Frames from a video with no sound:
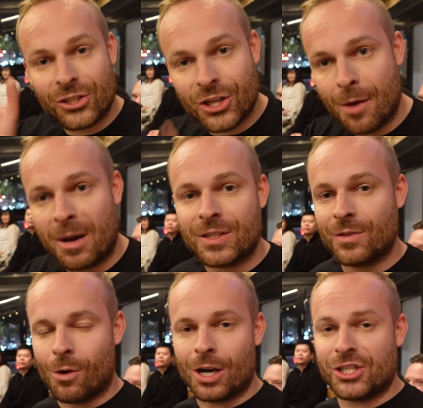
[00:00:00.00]
you so much
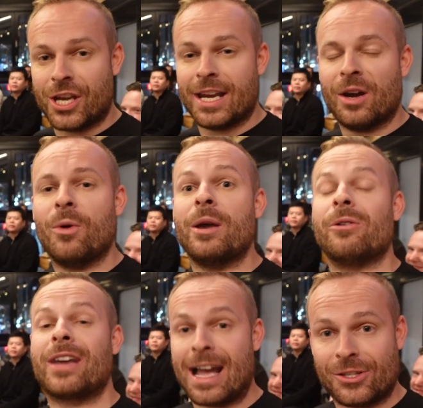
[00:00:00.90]
for watching. We
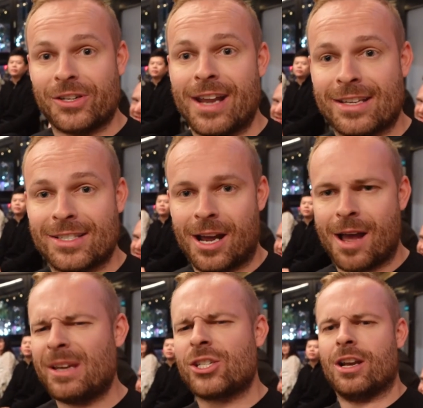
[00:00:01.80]
will catch you next
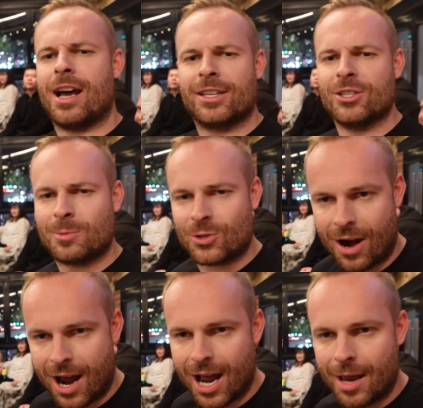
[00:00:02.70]
time. Make sure you like and
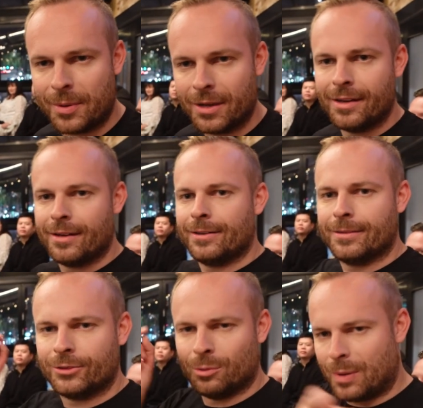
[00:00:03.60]
subscribe.
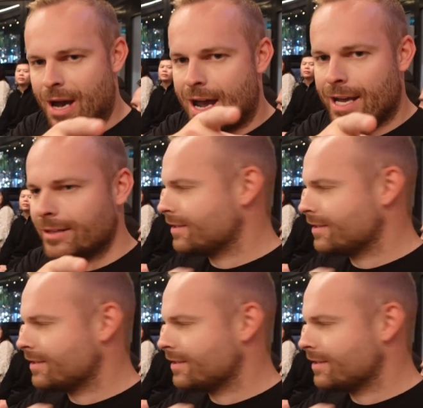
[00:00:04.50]
Goodbye.